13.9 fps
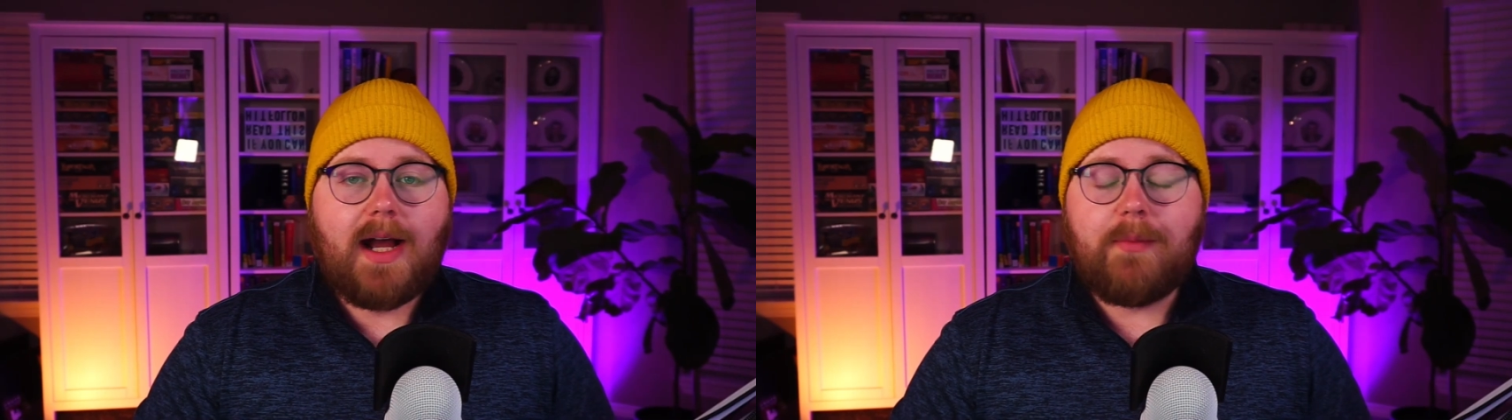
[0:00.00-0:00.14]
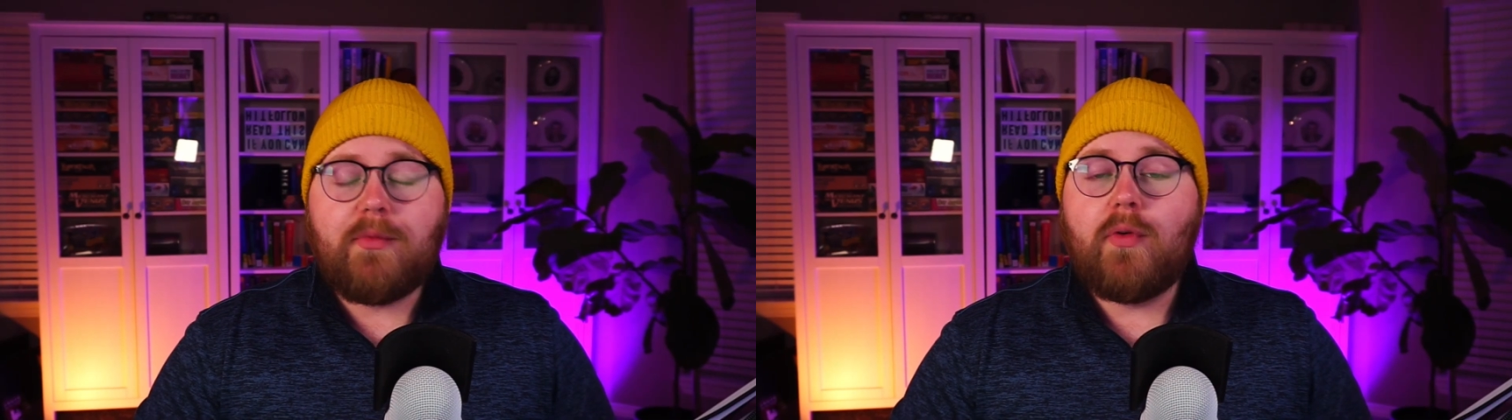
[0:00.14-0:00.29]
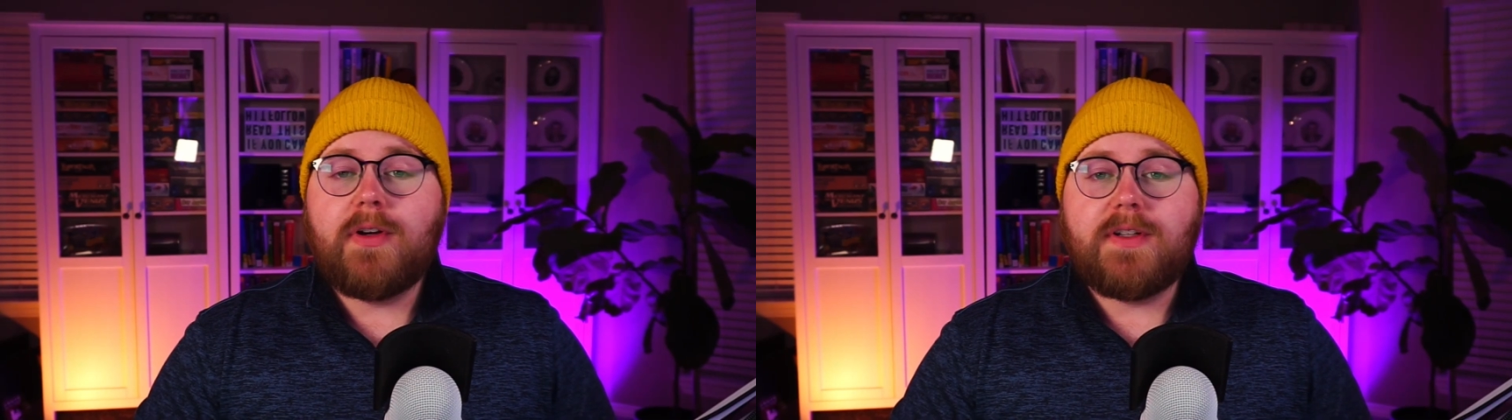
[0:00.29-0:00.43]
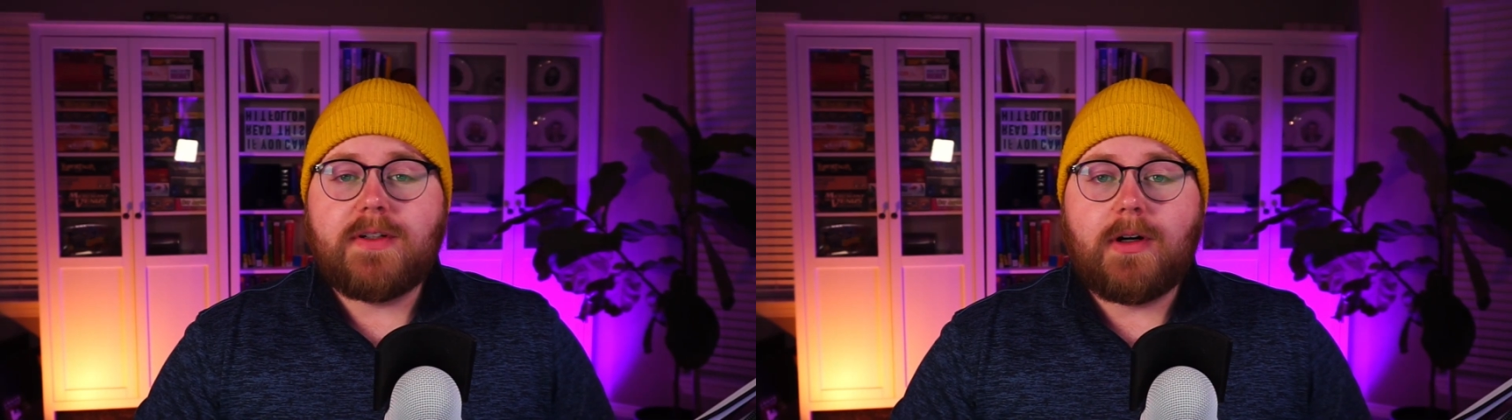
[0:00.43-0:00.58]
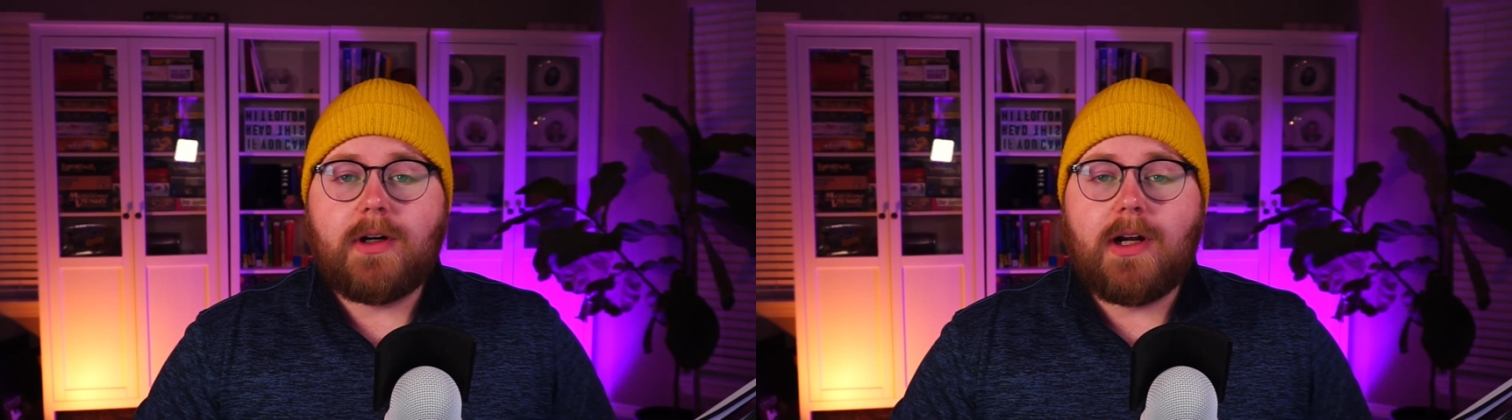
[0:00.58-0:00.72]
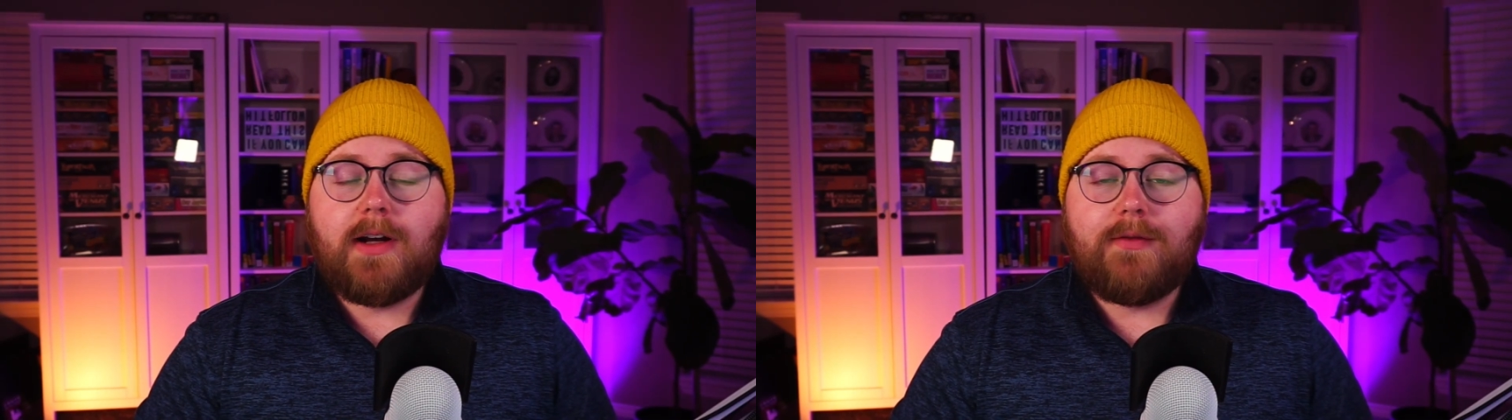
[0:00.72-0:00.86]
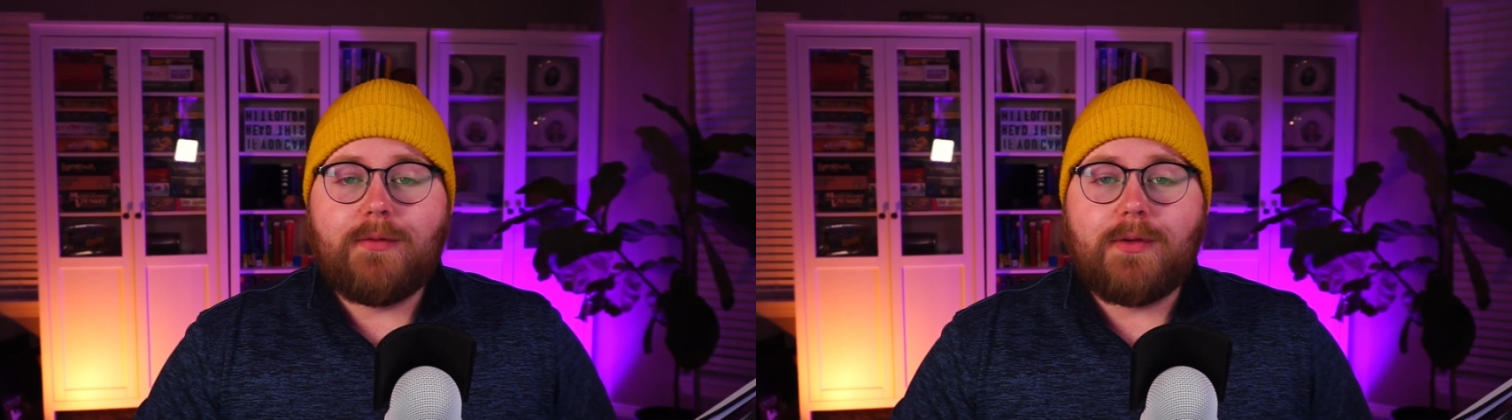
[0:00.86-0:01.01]
I'm going to start
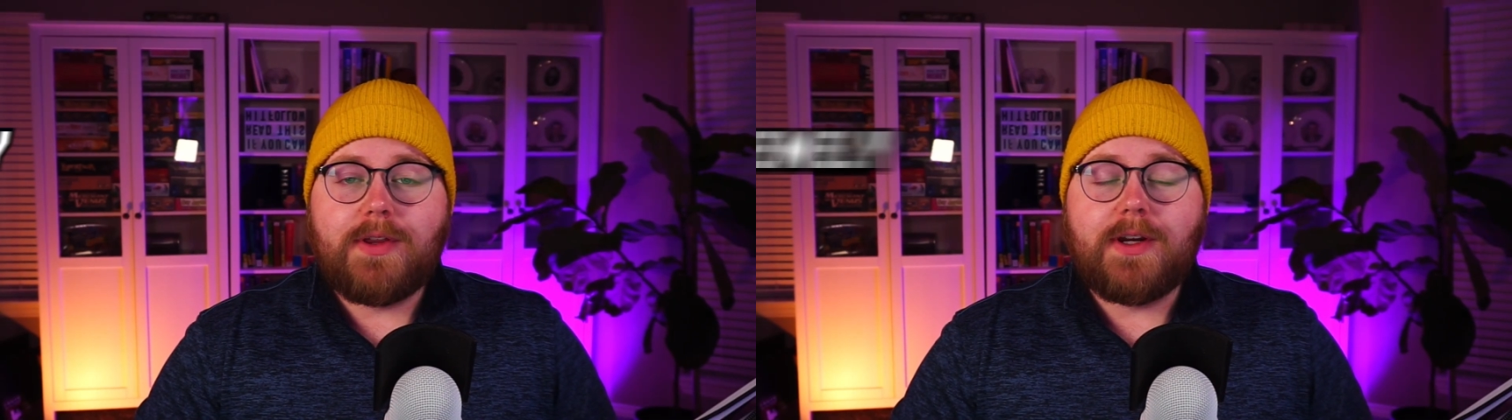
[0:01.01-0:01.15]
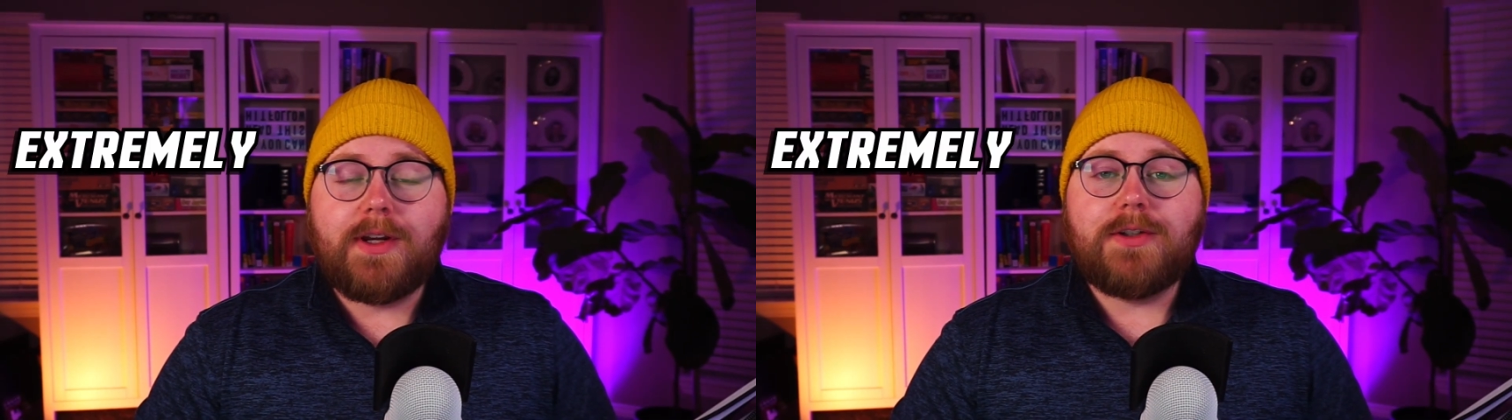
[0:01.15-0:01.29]
off with an